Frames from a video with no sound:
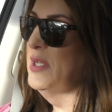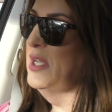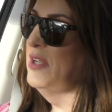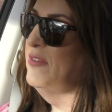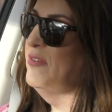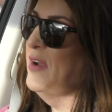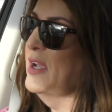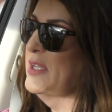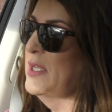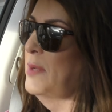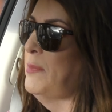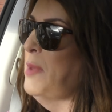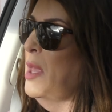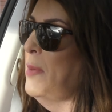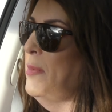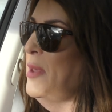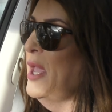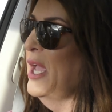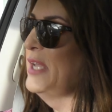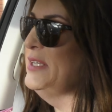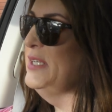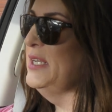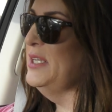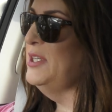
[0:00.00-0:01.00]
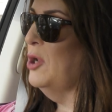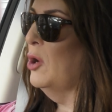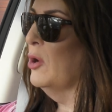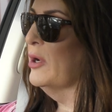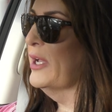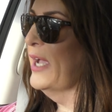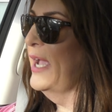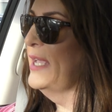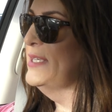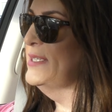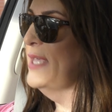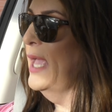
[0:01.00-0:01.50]
And in fact, maybe I need your
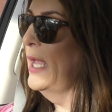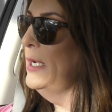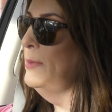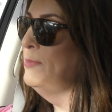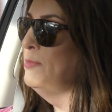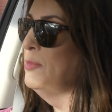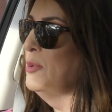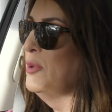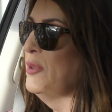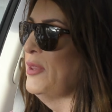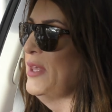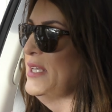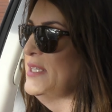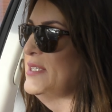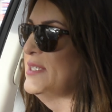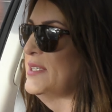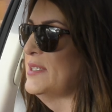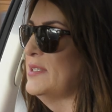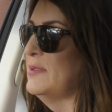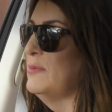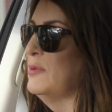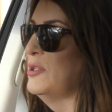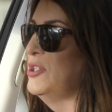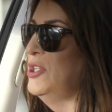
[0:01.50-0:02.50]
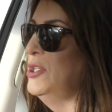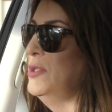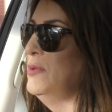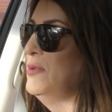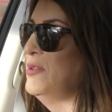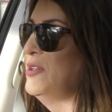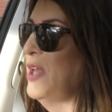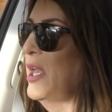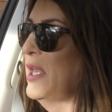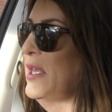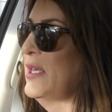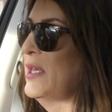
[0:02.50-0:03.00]
guys' help with this. What do you
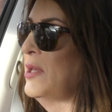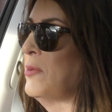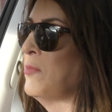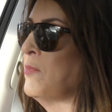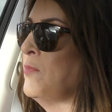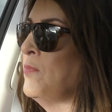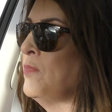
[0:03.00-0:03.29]
think?